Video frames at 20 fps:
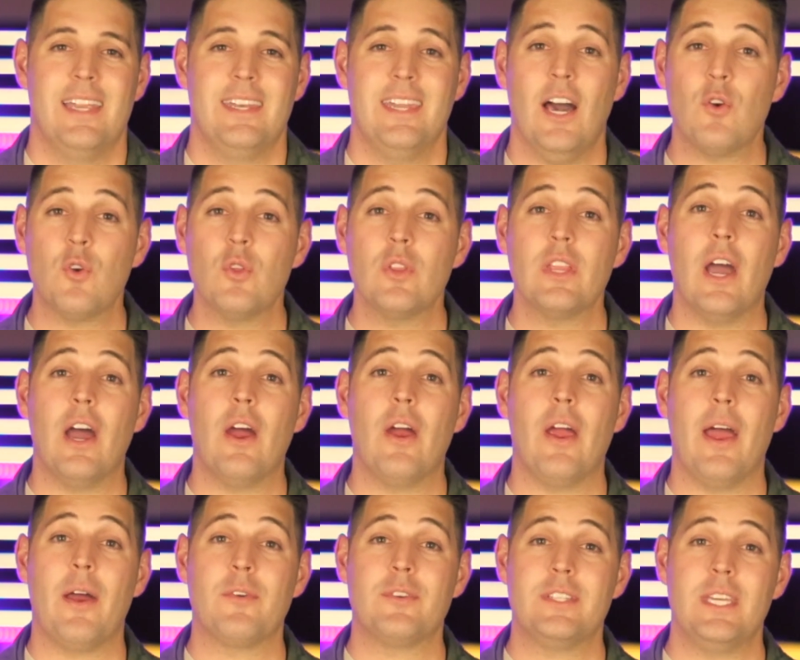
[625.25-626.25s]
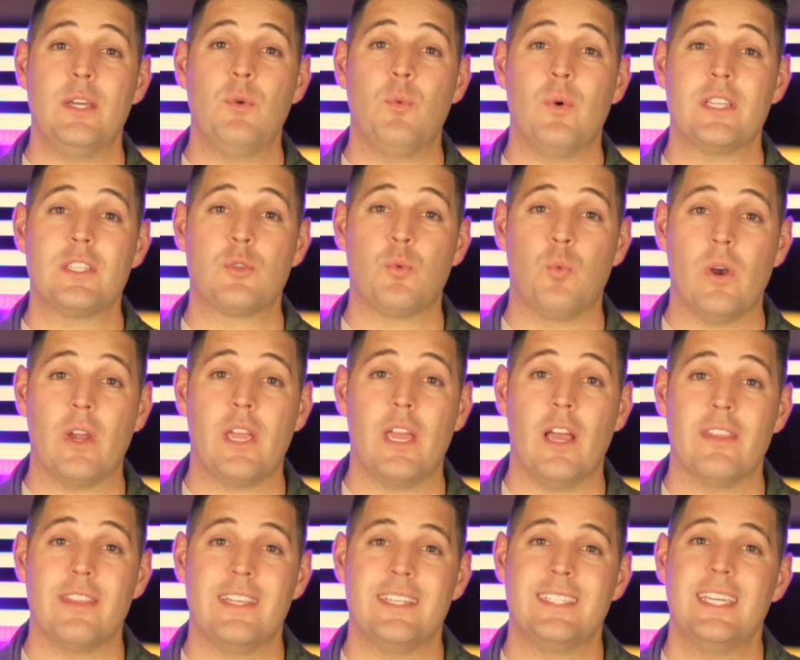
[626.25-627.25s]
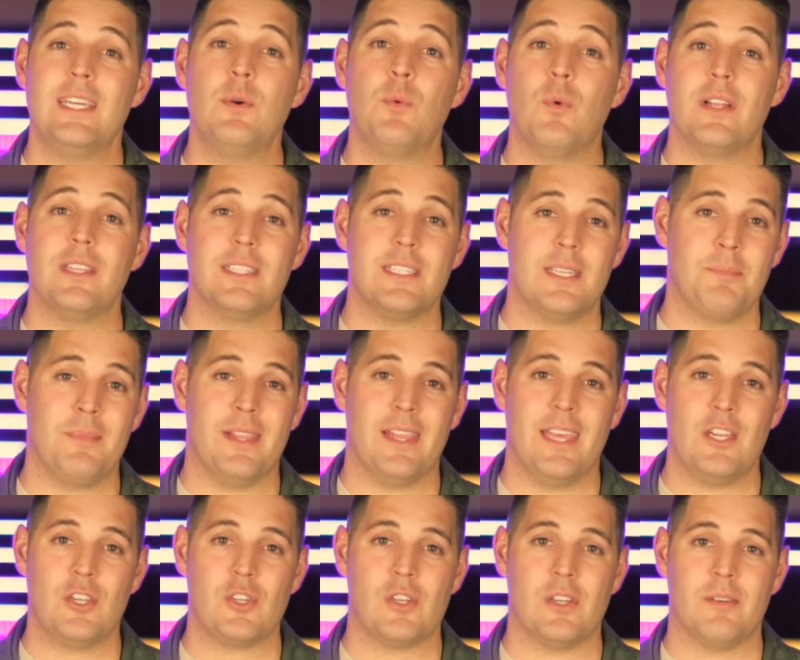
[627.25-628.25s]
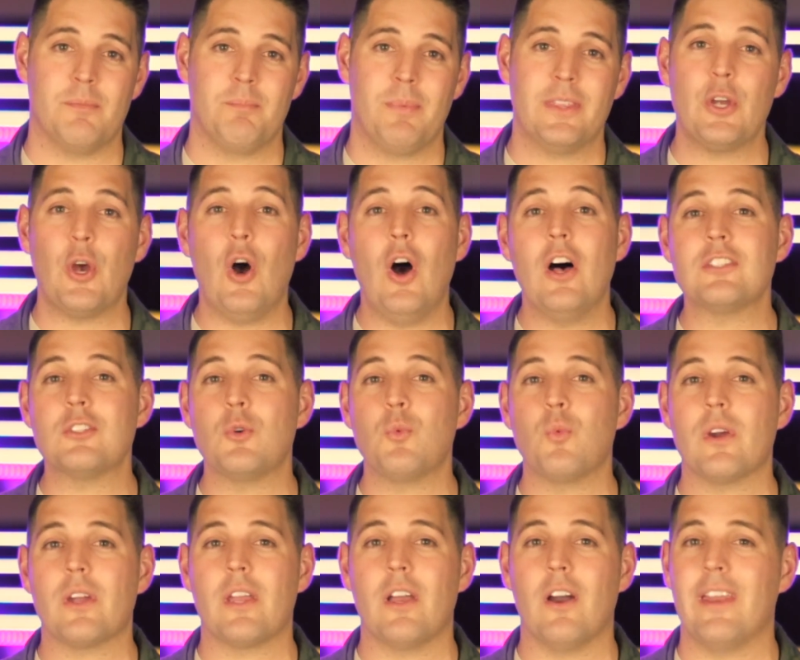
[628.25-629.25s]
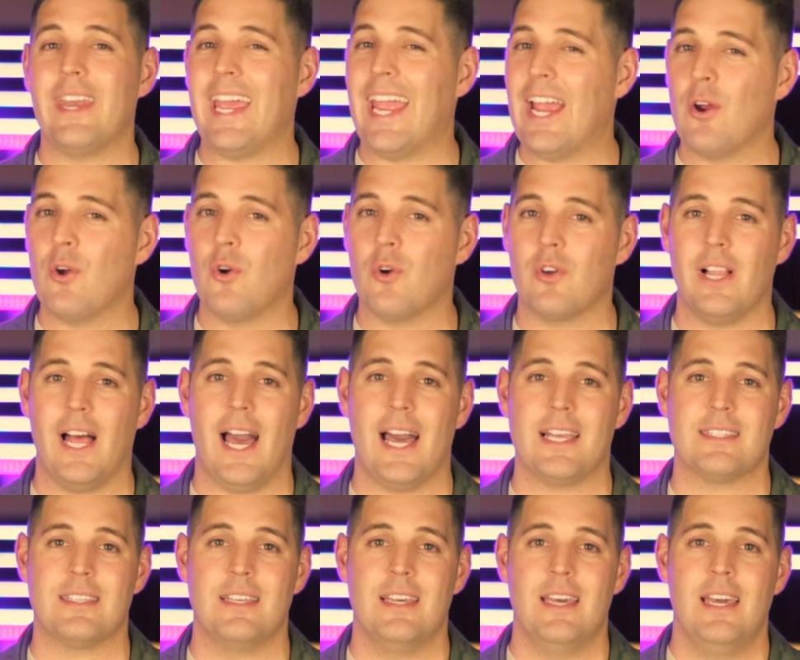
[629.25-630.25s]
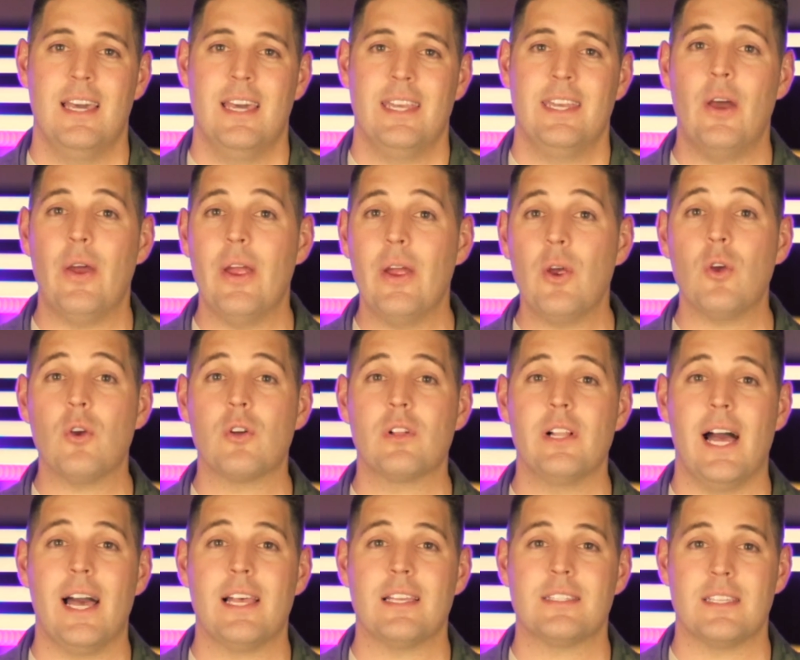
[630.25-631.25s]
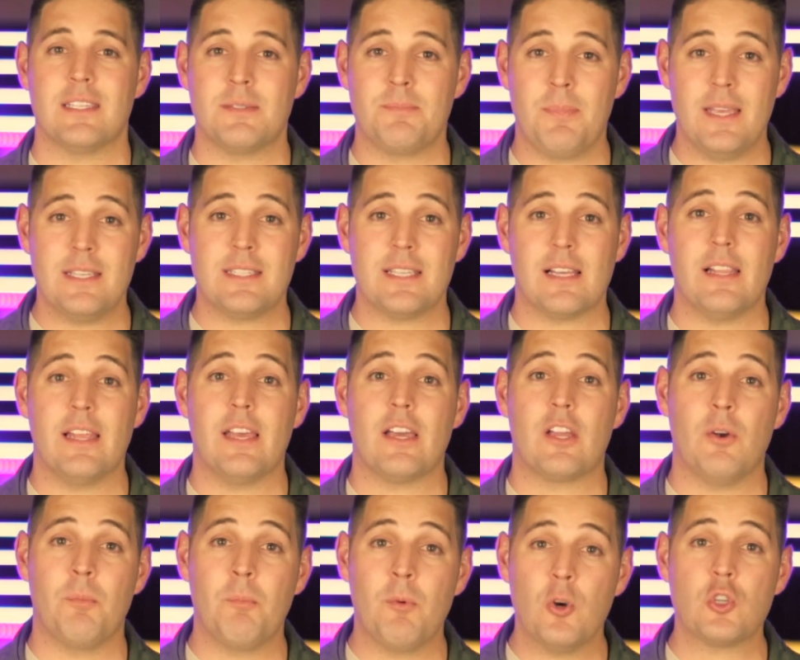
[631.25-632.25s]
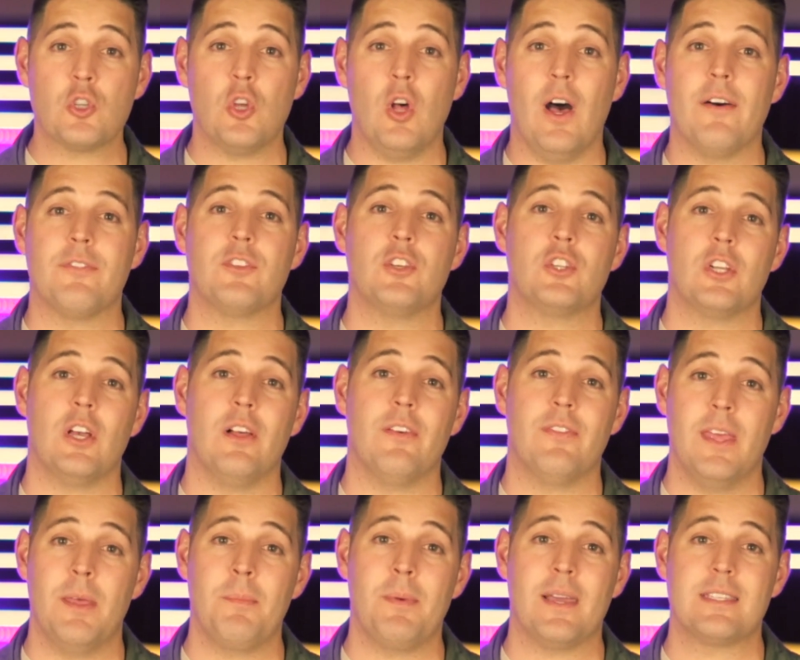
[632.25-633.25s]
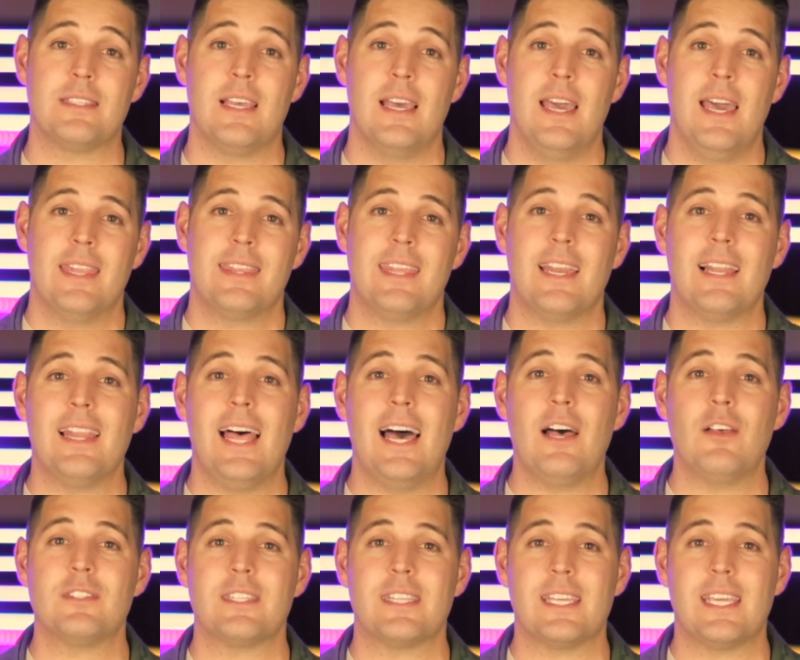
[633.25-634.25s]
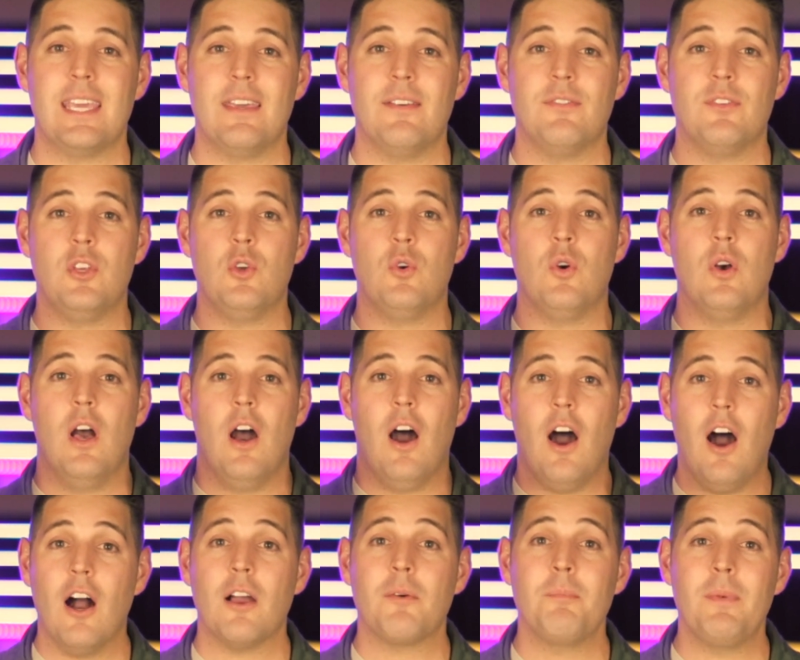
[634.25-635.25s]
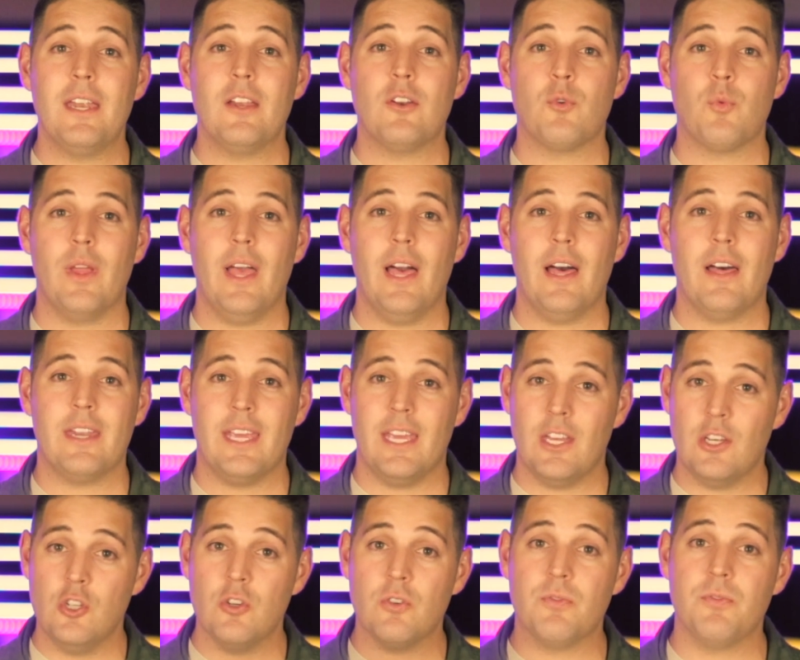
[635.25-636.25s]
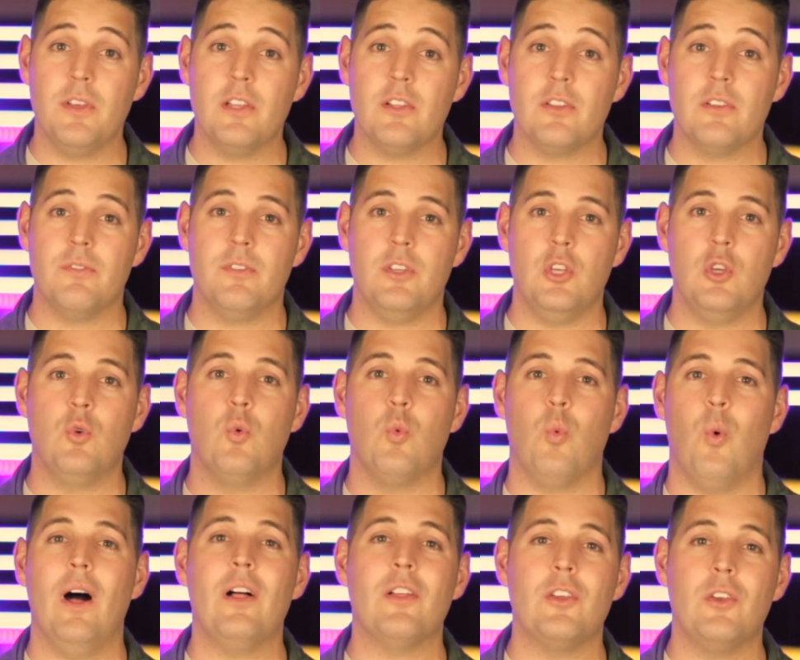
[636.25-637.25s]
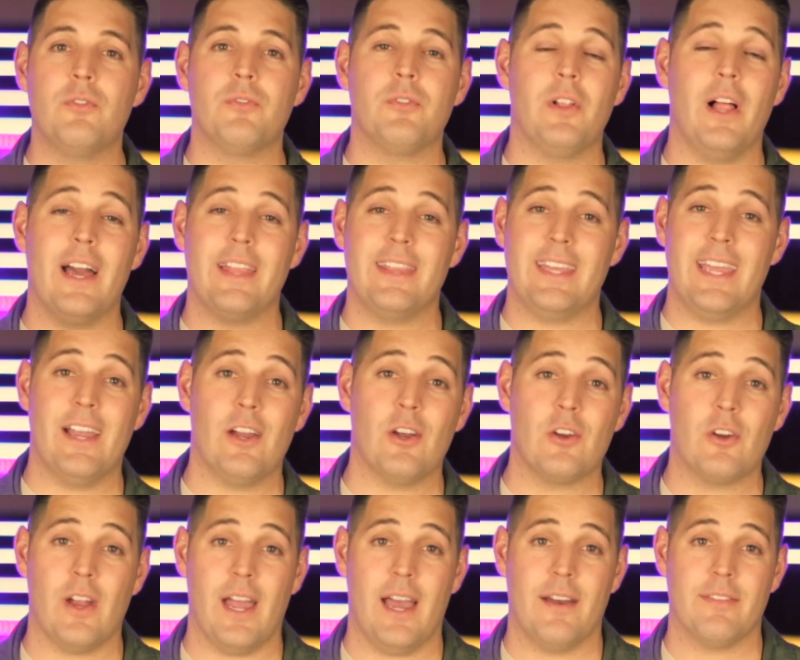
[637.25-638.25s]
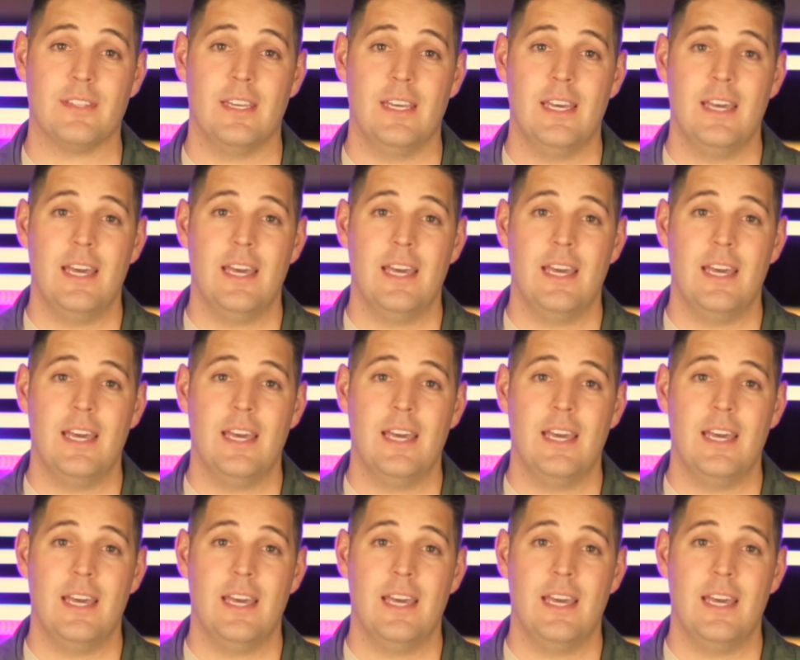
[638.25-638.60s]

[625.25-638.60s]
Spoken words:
Not only are our T1s working on the T1 simulation, but they're also working on AeroGlass. Now AeroGlass is basically a commercial off-the-shelf HMX that allows to give you augmented reality in your field of view while you fly in the aircraft.